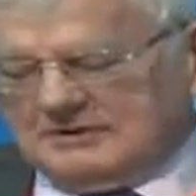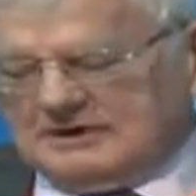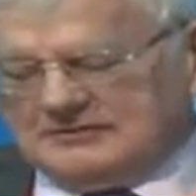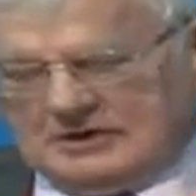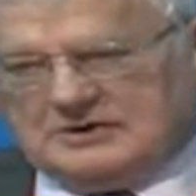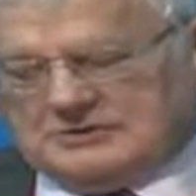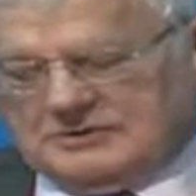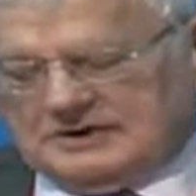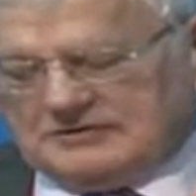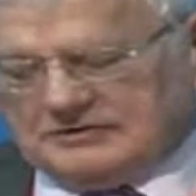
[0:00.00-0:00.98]
is going to
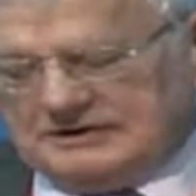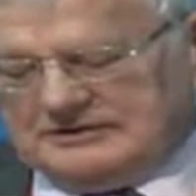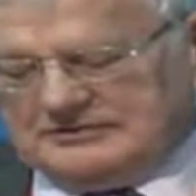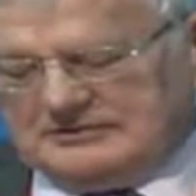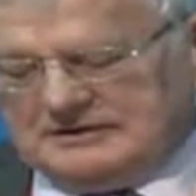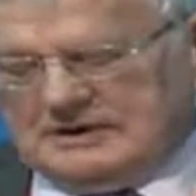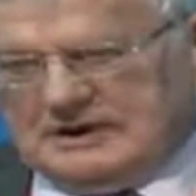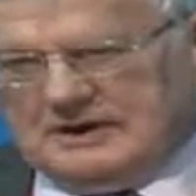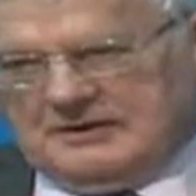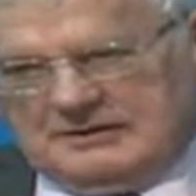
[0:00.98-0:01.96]
increase.
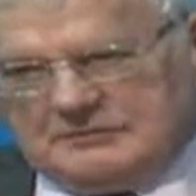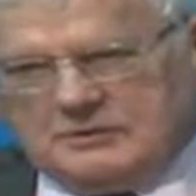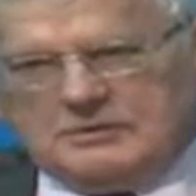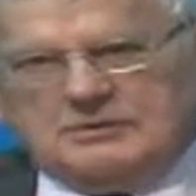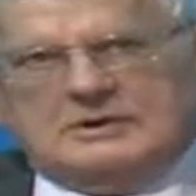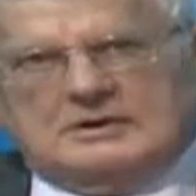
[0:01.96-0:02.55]
And therefore,